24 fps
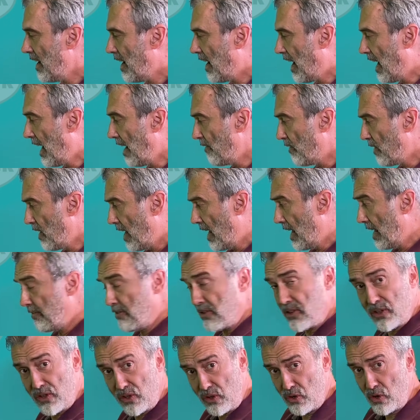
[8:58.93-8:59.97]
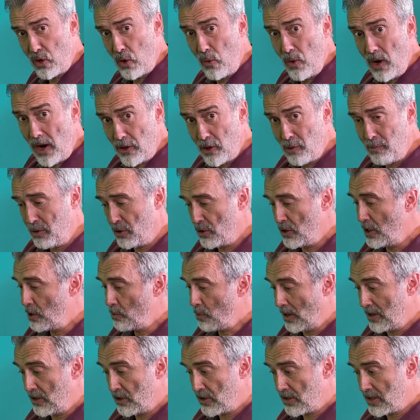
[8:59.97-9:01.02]
I've, I've shown other
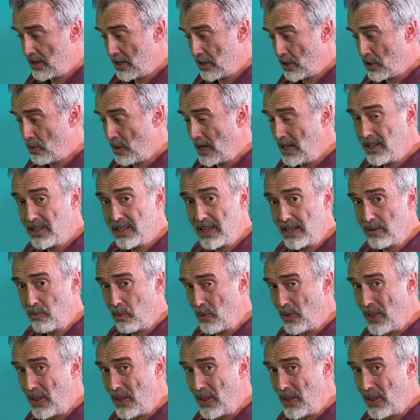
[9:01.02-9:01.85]
machines where I just did a straight stitch.